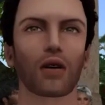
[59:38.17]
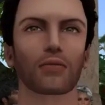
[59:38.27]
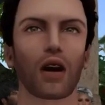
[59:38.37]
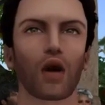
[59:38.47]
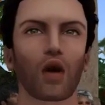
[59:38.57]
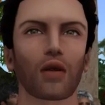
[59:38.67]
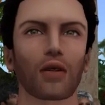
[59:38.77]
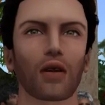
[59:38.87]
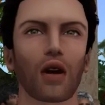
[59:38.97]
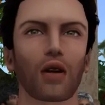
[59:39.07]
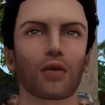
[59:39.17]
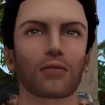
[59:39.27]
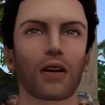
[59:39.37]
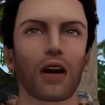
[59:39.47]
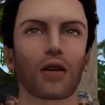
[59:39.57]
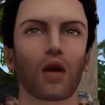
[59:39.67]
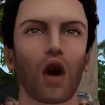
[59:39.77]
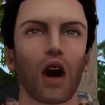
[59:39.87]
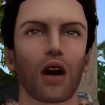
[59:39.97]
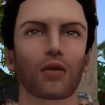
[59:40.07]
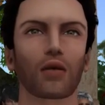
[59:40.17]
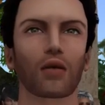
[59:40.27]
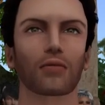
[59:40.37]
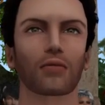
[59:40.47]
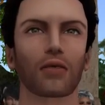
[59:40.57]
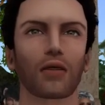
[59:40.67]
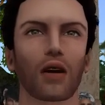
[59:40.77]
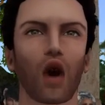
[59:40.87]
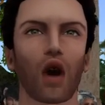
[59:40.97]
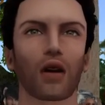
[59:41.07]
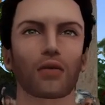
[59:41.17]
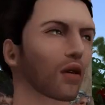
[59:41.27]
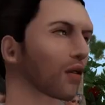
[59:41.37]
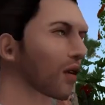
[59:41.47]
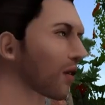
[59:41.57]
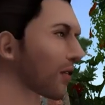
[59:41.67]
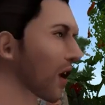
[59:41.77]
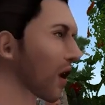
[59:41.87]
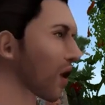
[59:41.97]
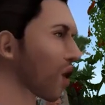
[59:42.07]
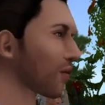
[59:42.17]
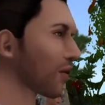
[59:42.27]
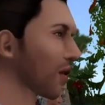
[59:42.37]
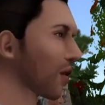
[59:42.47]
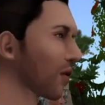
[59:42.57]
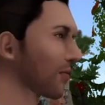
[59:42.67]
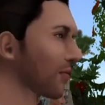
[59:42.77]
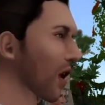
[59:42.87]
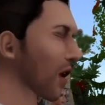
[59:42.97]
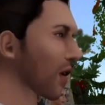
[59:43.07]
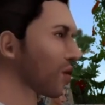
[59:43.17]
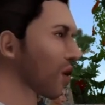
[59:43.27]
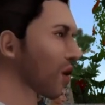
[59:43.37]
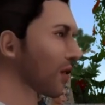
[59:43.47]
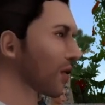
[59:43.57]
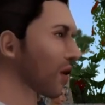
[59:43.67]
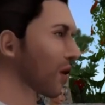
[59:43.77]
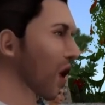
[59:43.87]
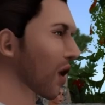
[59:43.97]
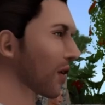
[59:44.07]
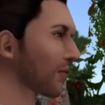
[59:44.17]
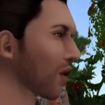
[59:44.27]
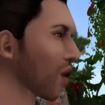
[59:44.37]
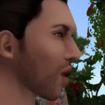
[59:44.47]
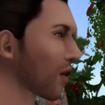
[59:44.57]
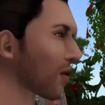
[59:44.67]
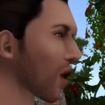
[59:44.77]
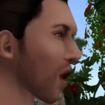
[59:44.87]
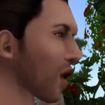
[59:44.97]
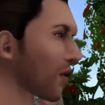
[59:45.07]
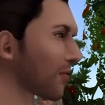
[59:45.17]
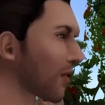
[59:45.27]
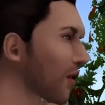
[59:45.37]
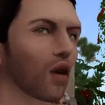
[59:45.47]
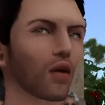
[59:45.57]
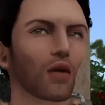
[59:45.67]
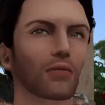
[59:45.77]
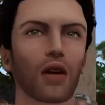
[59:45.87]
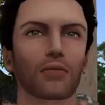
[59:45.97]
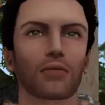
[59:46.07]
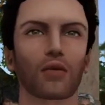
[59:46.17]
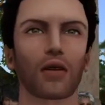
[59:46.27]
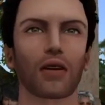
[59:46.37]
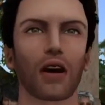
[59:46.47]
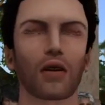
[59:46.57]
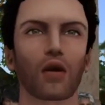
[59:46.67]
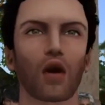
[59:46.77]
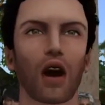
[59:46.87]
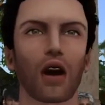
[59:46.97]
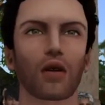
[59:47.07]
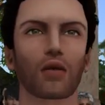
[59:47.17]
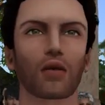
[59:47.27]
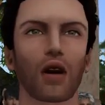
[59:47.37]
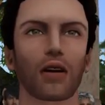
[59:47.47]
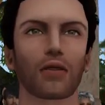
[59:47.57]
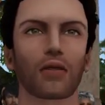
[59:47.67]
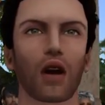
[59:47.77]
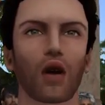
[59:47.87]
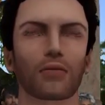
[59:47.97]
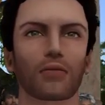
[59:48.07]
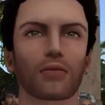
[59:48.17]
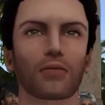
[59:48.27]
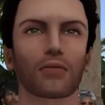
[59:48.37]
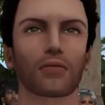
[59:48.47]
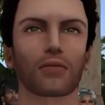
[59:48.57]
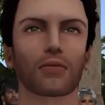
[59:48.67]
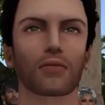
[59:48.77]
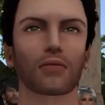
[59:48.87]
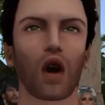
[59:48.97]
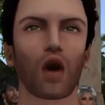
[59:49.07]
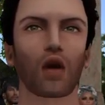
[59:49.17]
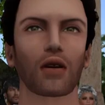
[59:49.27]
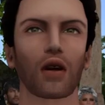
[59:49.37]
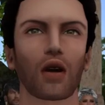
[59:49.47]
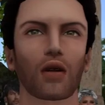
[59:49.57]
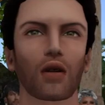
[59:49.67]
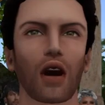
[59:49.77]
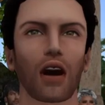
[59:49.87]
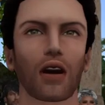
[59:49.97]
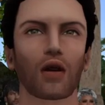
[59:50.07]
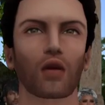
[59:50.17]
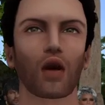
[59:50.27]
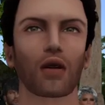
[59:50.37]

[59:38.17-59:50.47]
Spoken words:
Mm-hmm. Yes, there are some literature about that. And normally it depends on their background. So for example, the religion aspect.